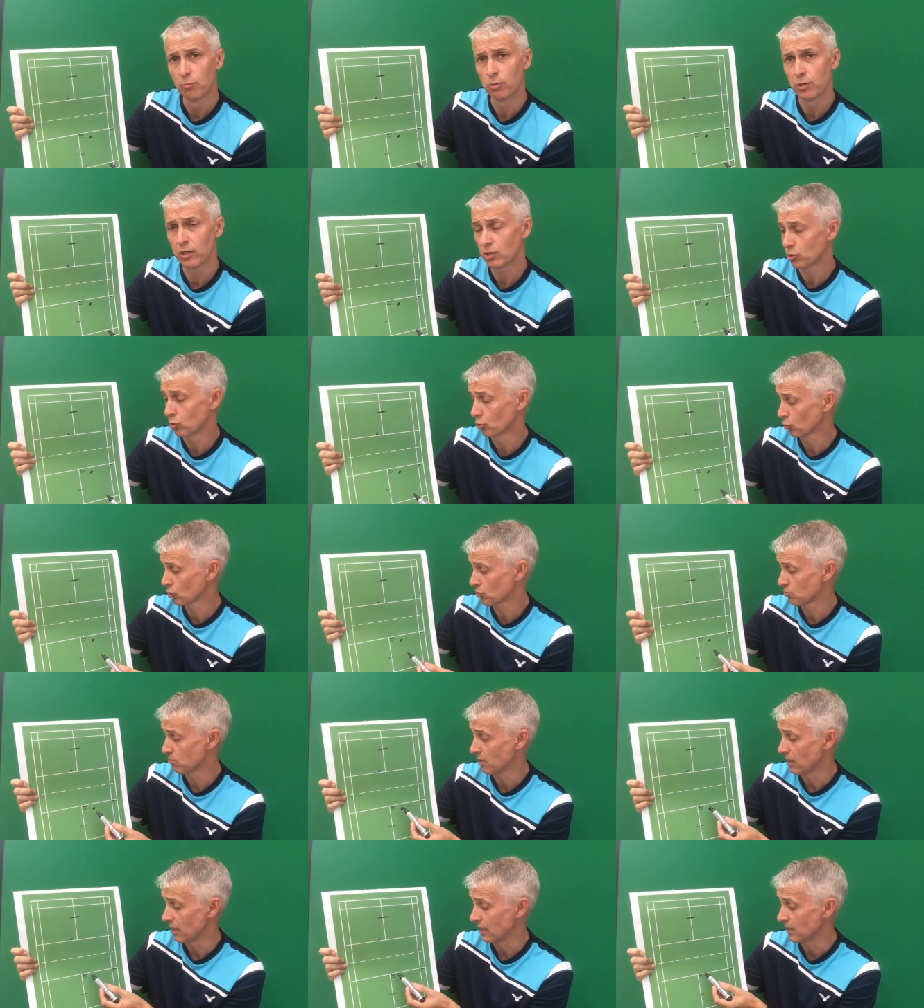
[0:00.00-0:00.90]
but it
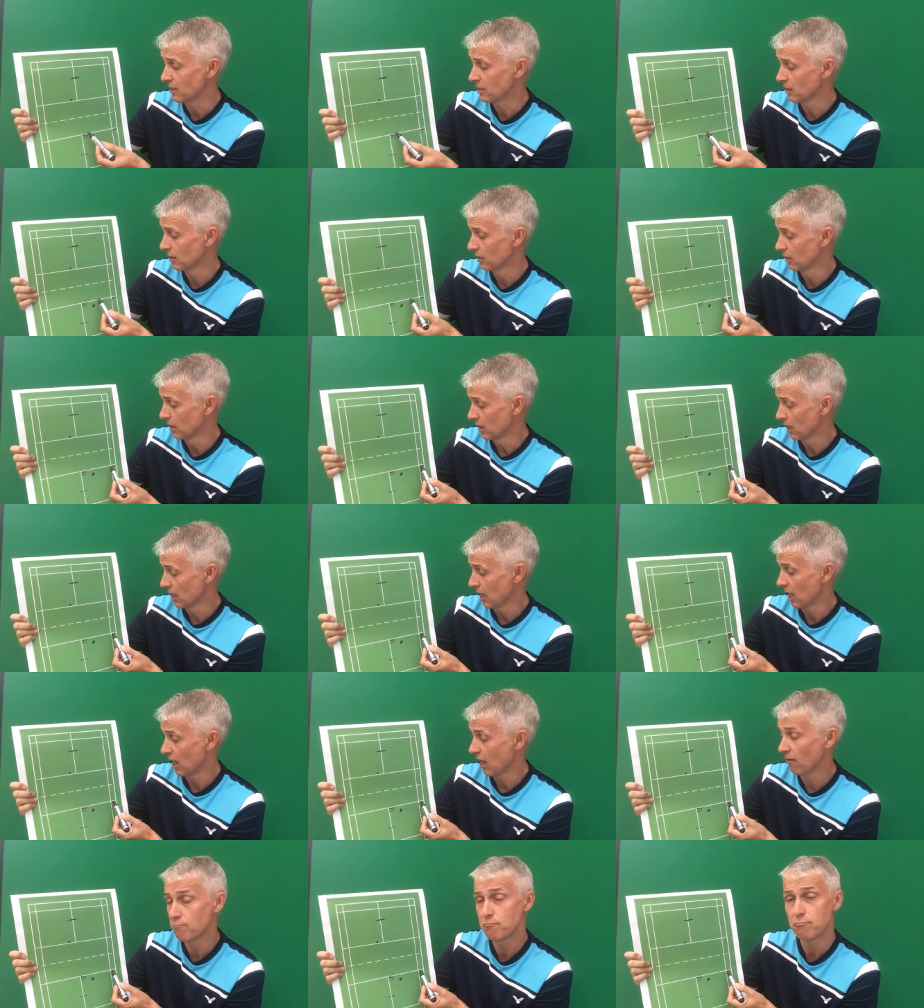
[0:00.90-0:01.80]
does mean
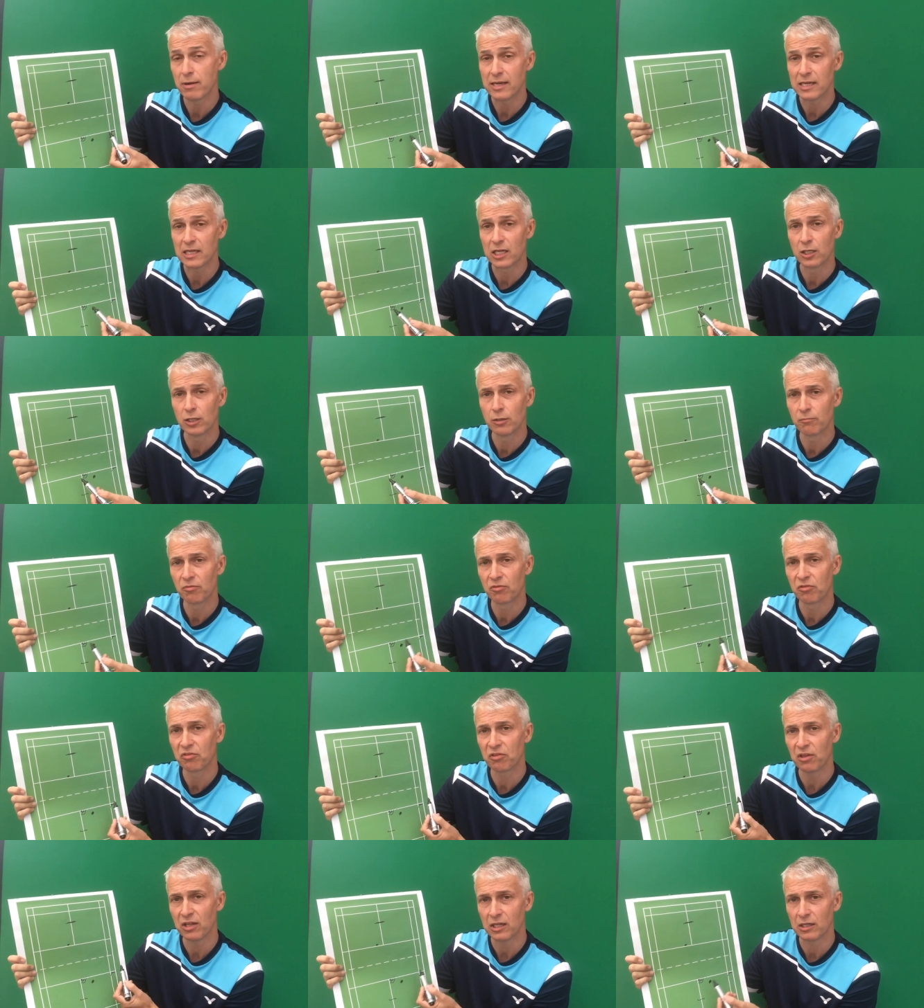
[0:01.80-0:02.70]
I'm making them
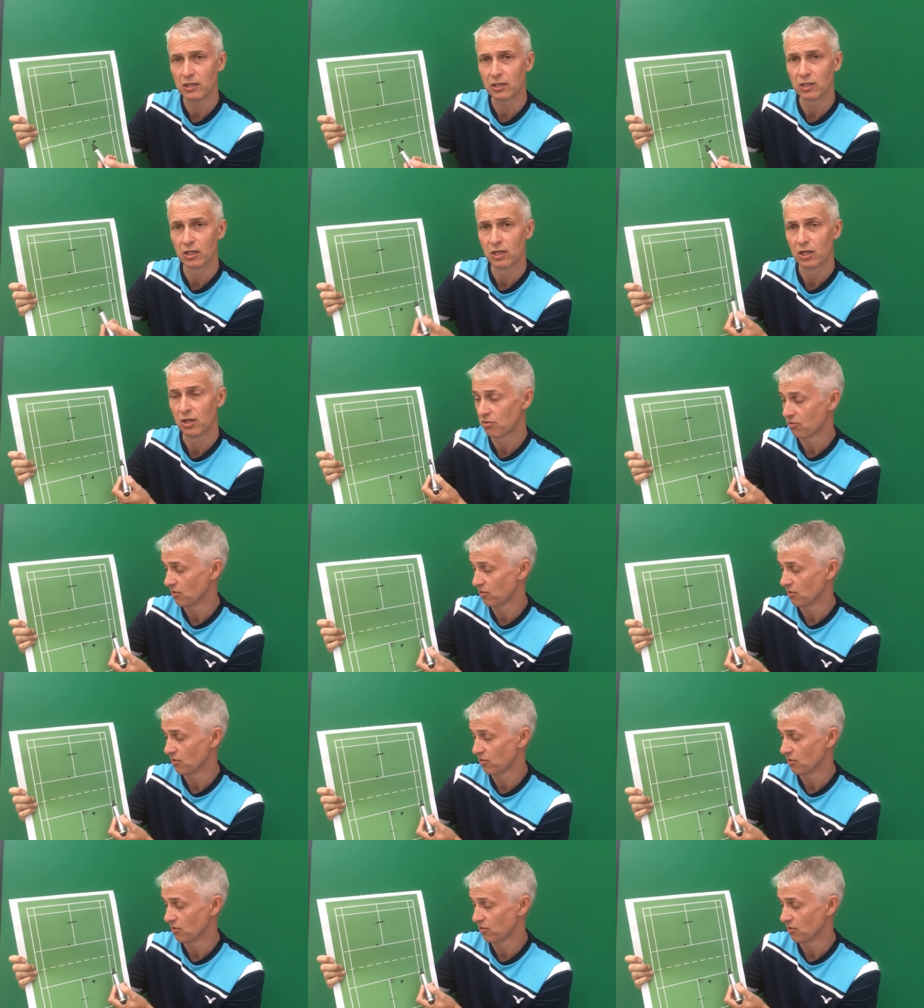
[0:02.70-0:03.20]
think